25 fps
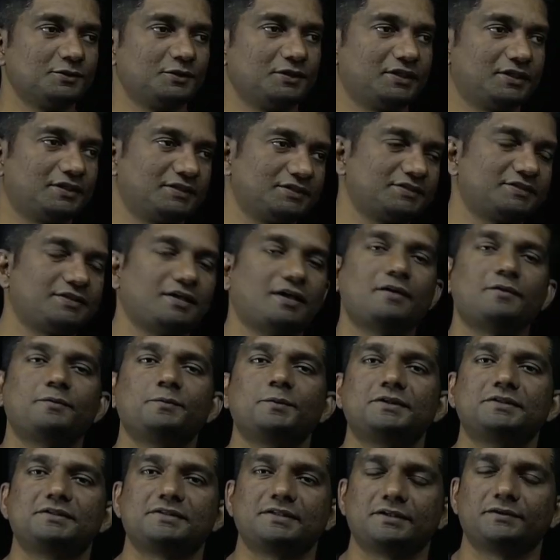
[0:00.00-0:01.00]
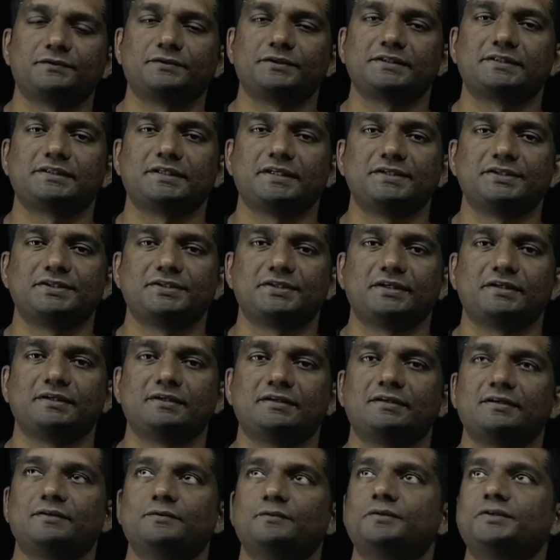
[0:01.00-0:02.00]
So let us start with surface
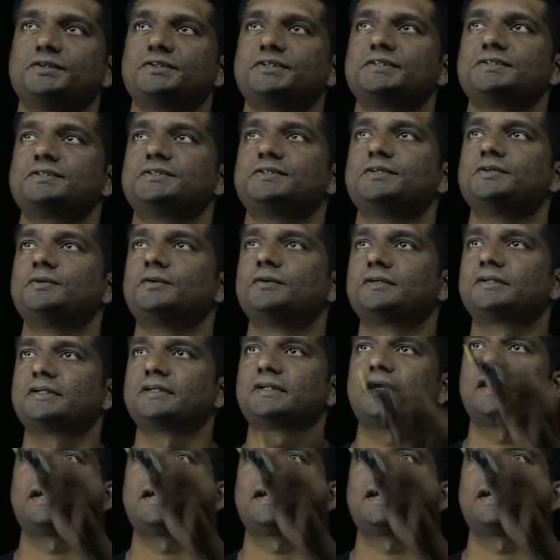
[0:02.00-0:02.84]
tension, which is denoted